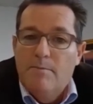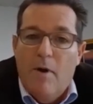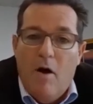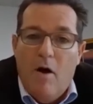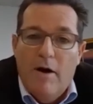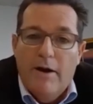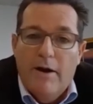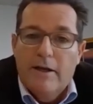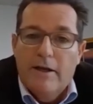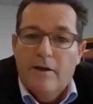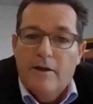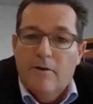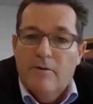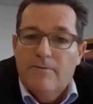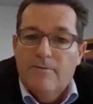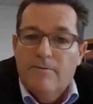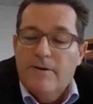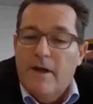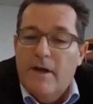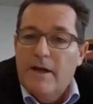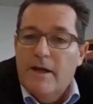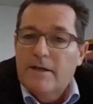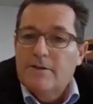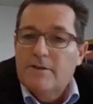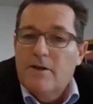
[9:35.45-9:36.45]
binding
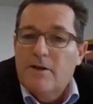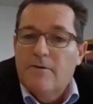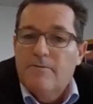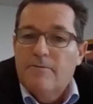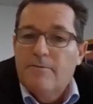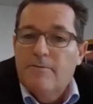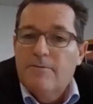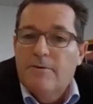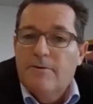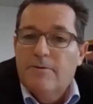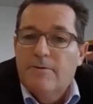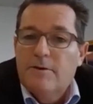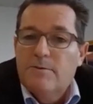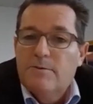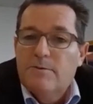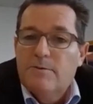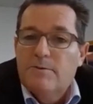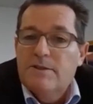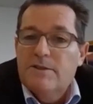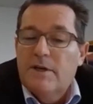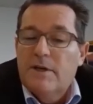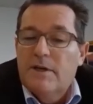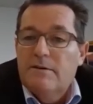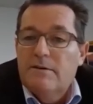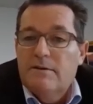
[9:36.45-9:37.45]
offtakes over
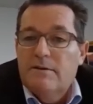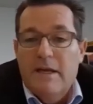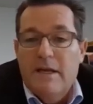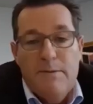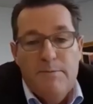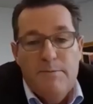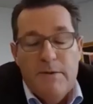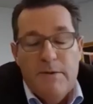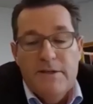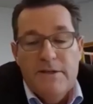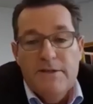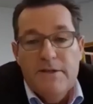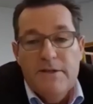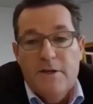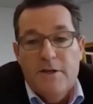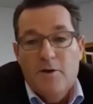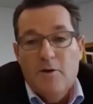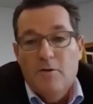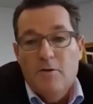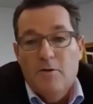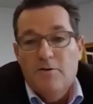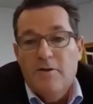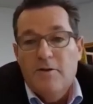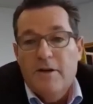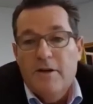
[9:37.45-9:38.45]
50%, EPC
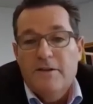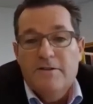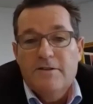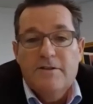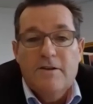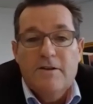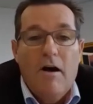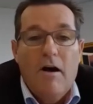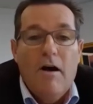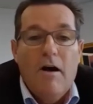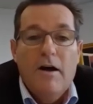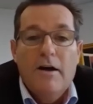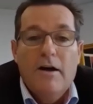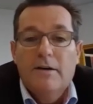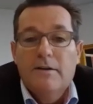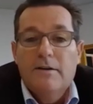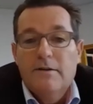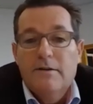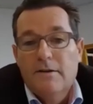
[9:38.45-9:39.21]
contract signed.